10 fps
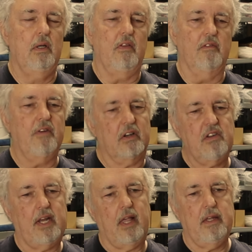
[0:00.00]
the
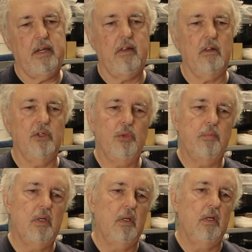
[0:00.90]
functionality of the
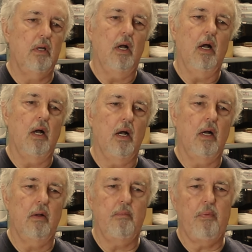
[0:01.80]
loop,
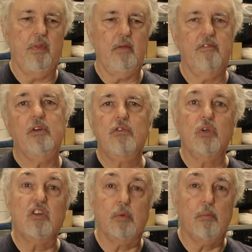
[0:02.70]
the foot
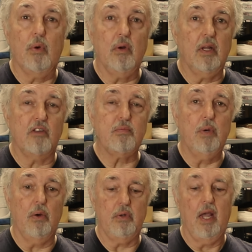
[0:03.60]
switchable more or less
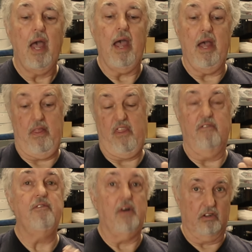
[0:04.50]
mode, the
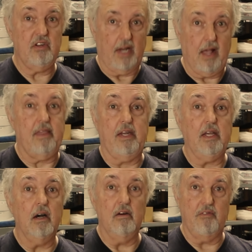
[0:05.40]

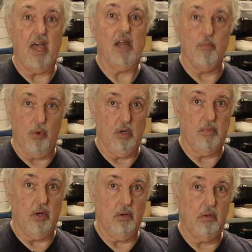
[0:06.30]
functionality of that more
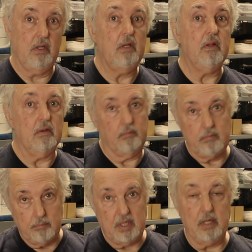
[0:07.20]
mode,
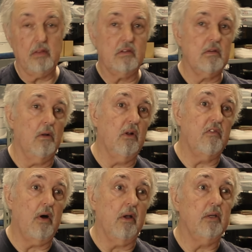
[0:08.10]
being the solo
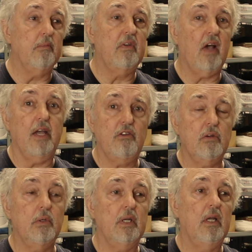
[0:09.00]
volume tied
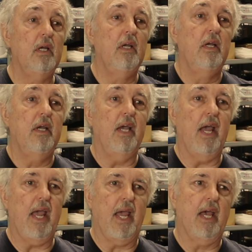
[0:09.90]
to it,
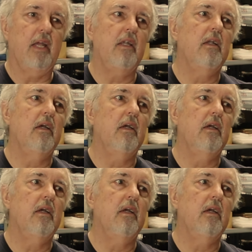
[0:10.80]
and